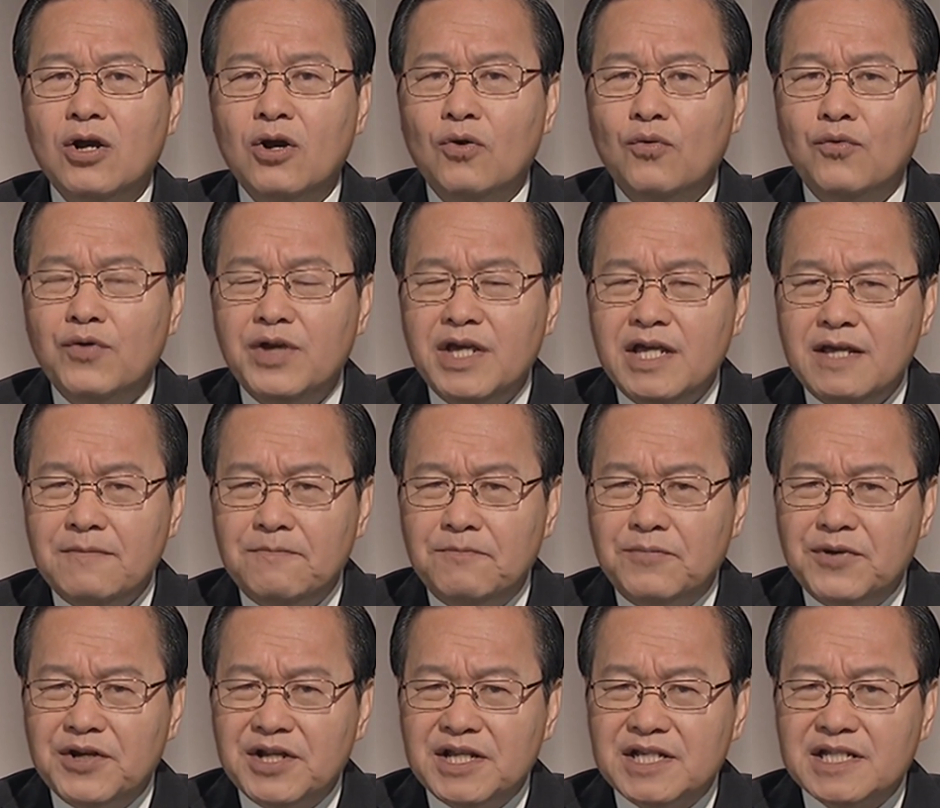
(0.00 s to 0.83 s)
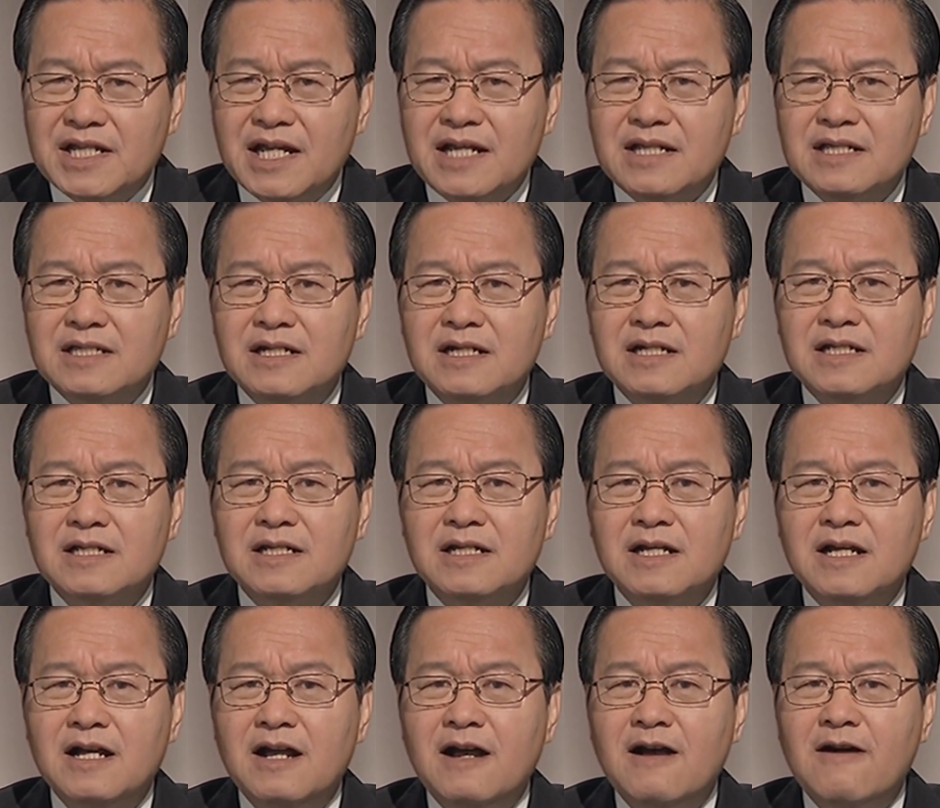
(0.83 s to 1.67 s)
We presented
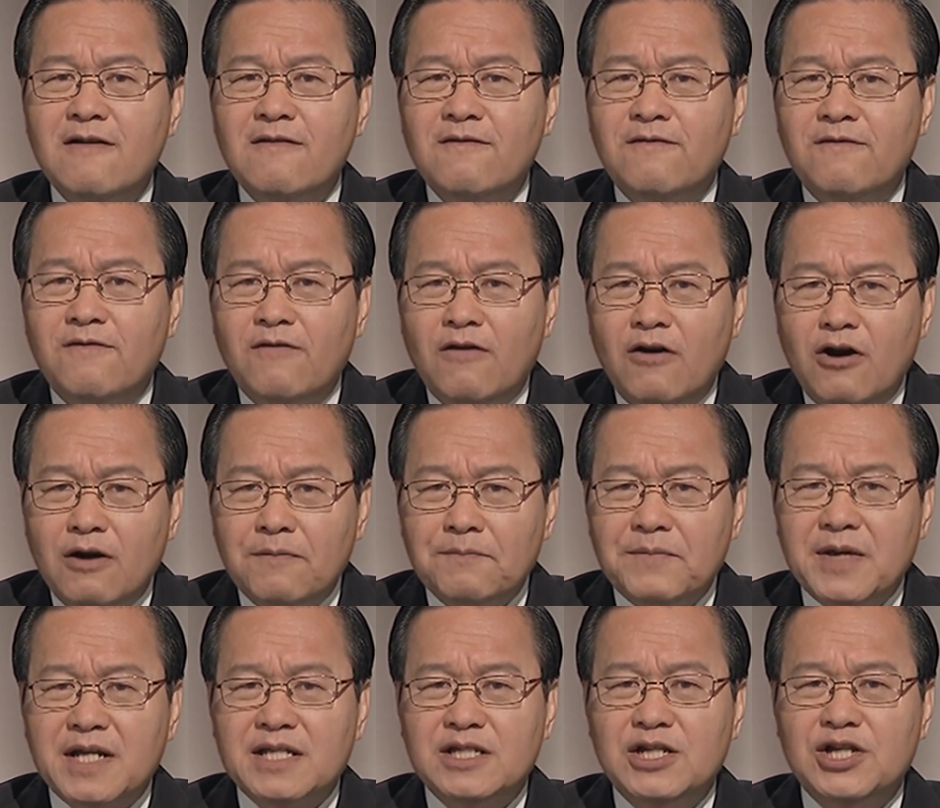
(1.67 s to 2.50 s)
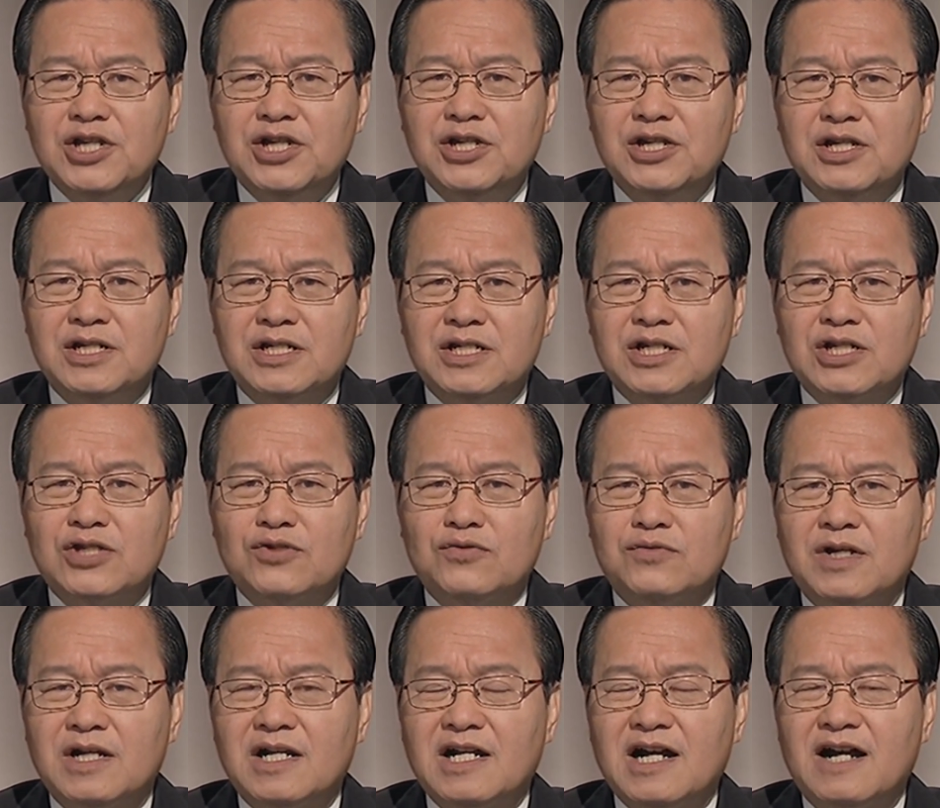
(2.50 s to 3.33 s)
4 petitions to
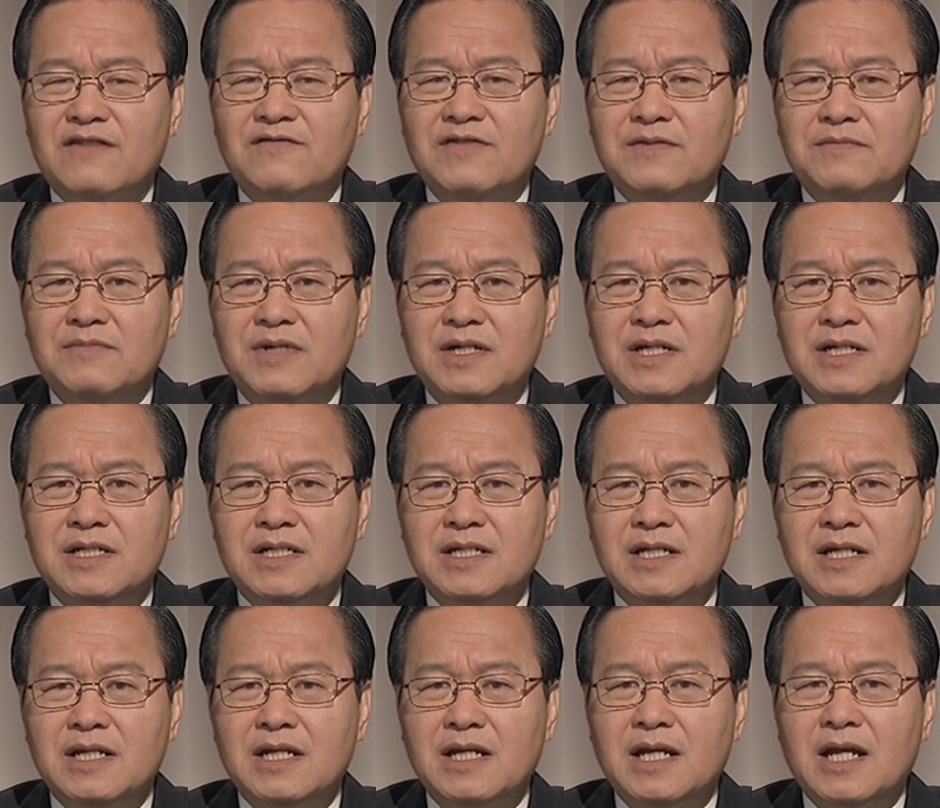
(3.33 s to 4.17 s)
the government